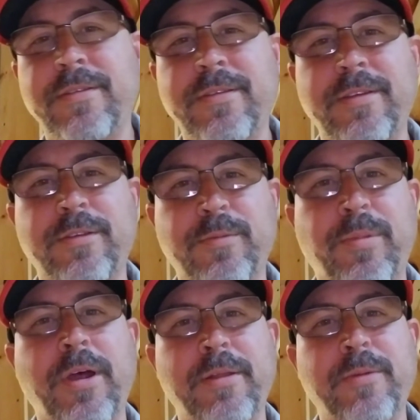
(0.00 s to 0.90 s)
this is
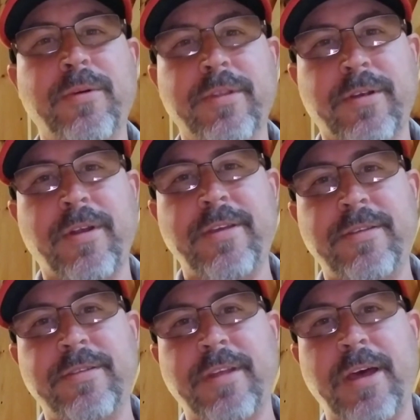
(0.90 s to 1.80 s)
probably one of the
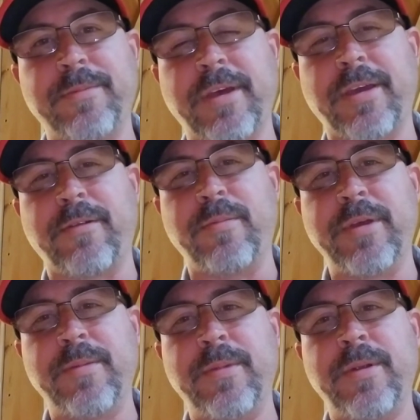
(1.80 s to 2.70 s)
craziest times I can
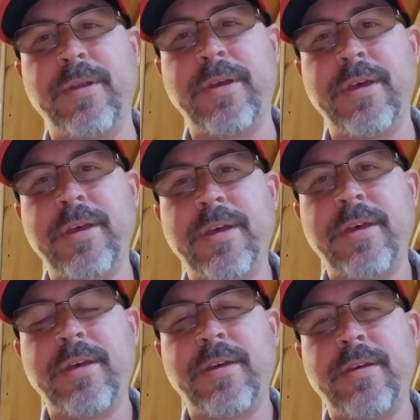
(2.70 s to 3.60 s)
remember,
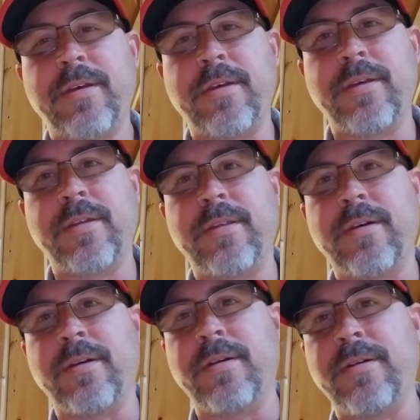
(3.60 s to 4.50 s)
and
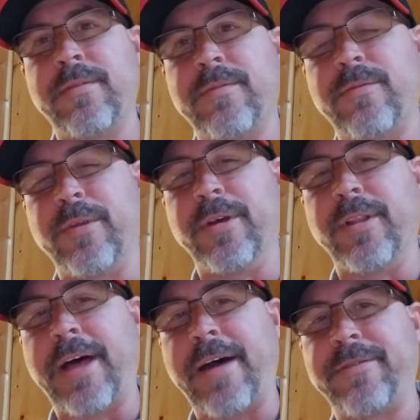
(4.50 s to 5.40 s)
real
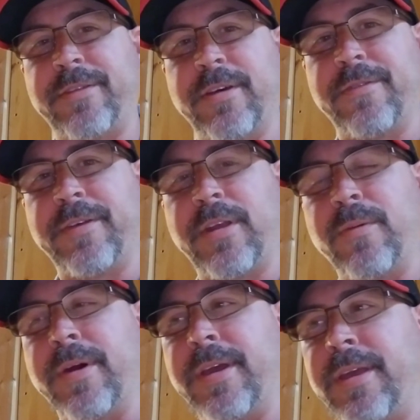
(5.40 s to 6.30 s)
life stuff
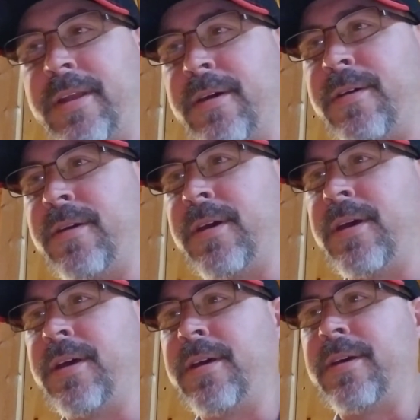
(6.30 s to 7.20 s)
anyway.
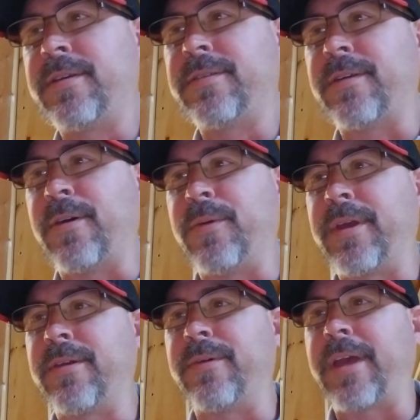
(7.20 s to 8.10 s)
So
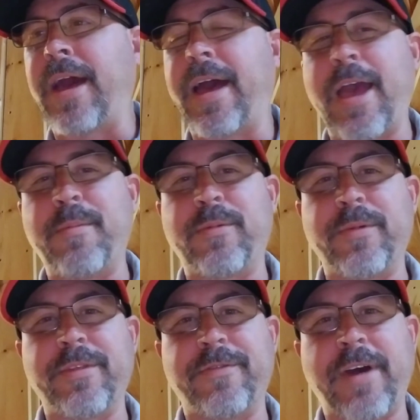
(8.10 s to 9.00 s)
we got hammered
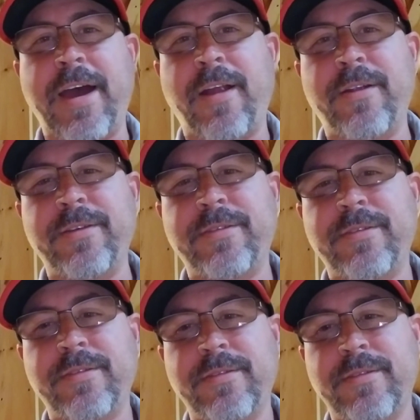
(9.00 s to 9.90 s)
with a virus,
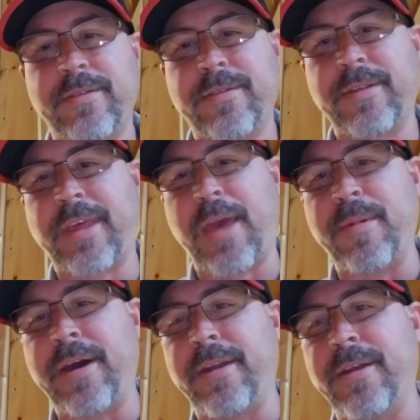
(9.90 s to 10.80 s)
came
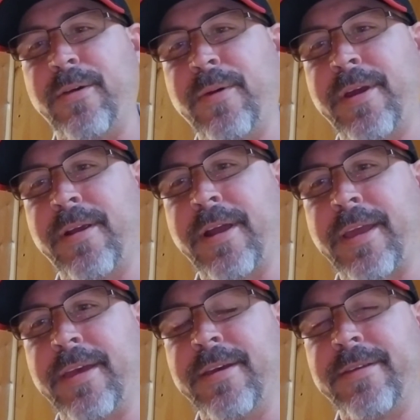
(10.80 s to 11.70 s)
out of nowhere, I
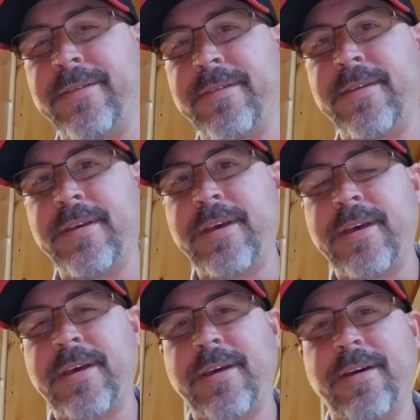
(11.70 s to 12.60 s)
guess.
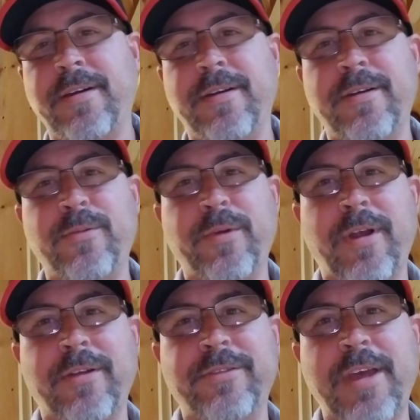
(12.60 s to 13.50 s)
We're
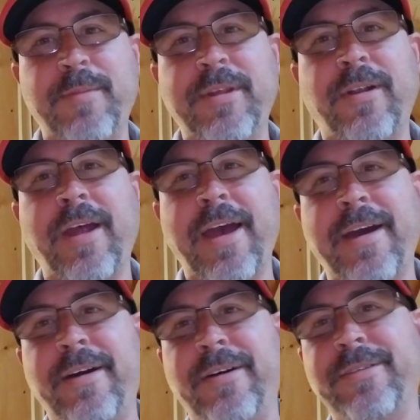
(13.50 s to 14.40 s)
all jammed in our
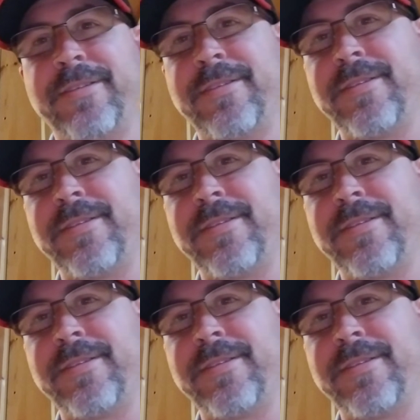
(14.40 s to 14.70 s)
house,